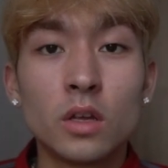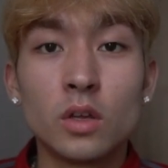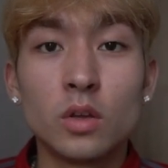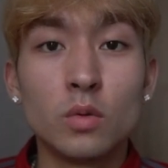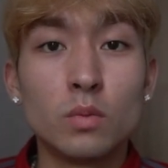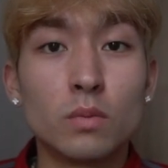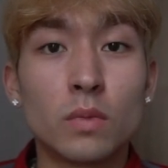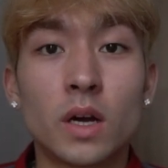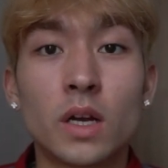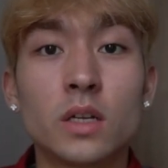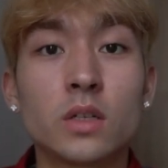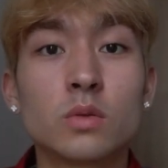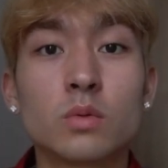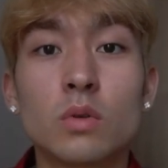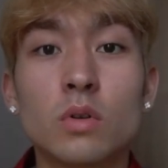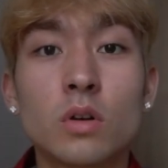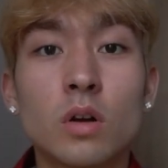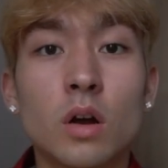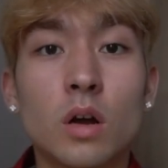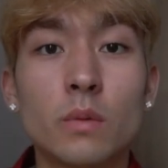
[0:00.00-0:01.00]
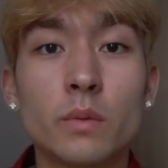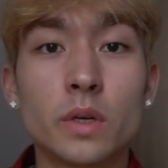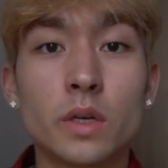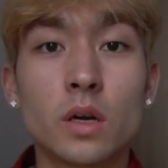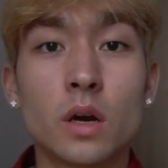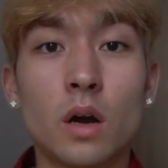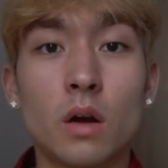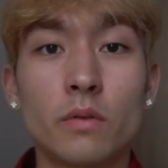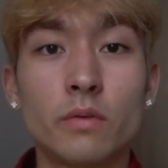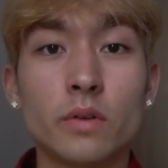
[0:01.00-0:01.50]
You might as well call me
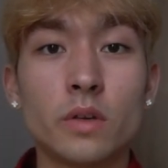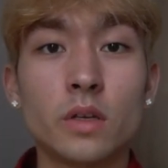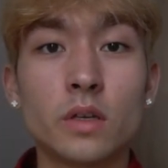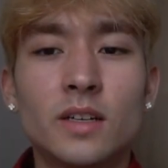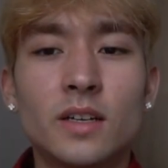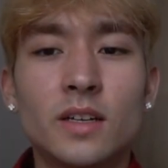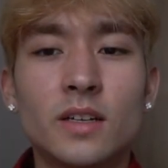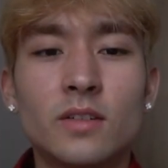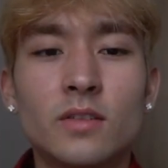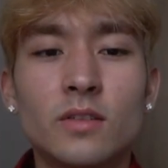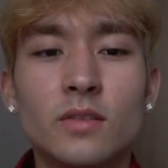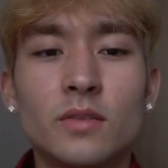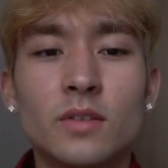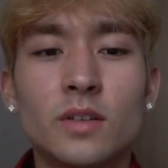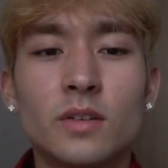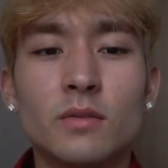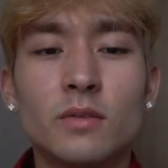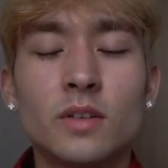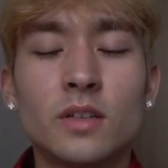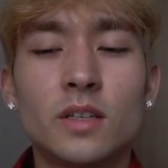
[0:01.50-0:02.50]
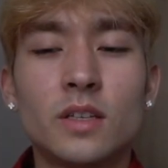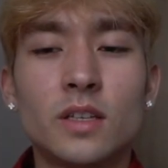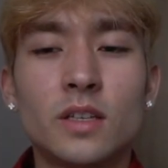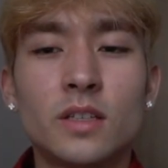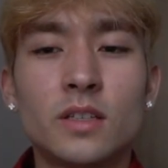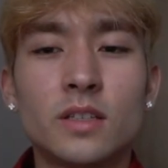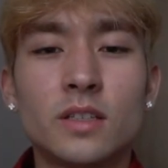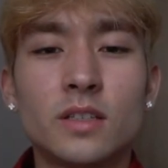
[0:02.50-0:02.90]
Coffee. I don't even really need